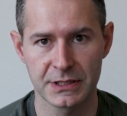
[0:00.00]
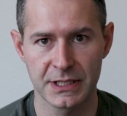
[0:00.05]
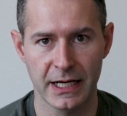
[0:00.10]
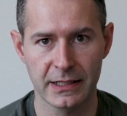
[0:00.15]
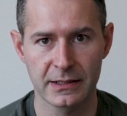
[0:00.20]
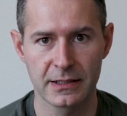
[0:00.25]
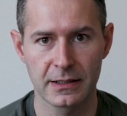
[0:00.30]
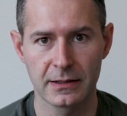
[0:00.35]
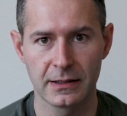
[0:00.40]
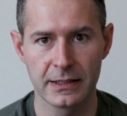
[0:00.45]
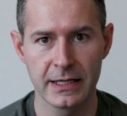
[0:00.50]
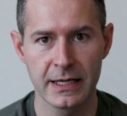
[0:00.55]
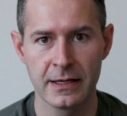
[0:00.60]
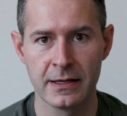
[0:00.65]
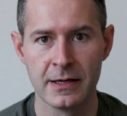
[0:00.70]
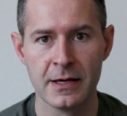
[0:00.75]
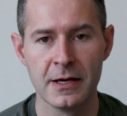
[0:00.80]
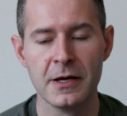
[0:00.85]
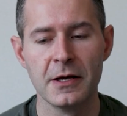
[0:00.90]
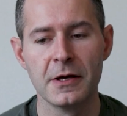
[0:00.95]
technically,
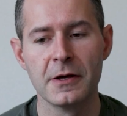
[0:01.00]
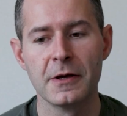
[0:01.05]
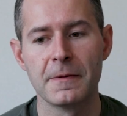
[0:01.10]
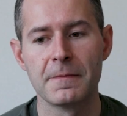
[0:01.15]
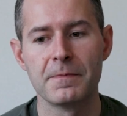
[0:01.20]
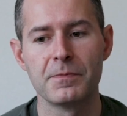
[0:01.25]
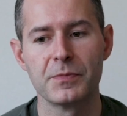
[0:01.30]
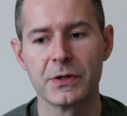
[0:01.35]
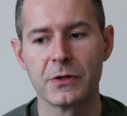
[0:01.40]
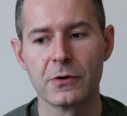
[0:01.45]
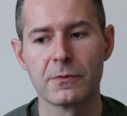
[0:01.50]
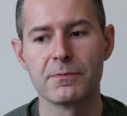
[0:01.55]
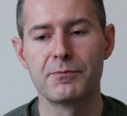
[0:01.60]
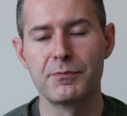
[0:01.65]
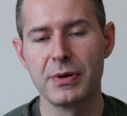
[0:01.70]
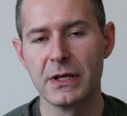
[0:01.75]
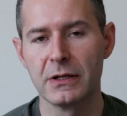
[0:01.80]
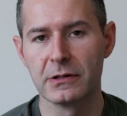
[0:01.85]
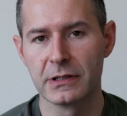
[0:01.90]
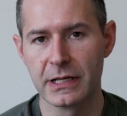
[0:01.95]
you're
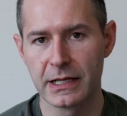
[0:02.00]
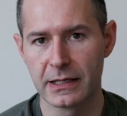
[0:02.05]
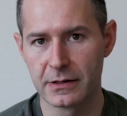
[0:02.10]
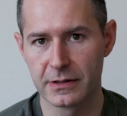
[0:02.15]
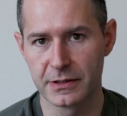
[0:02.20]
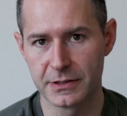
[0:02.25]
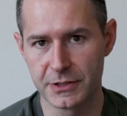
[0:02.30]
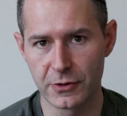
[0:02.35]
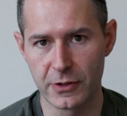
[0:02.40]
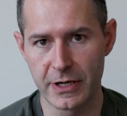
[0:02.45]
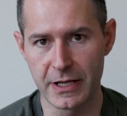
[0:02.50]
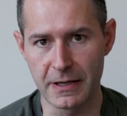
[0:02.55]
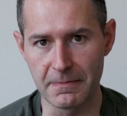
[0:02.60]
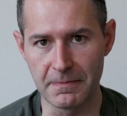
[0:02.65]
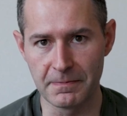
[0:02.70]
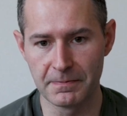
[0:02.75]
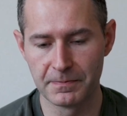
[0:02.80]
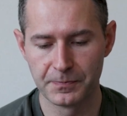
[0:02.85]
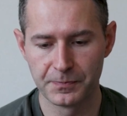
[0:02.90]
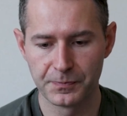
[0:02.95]
building the
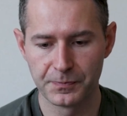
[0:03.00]
dream.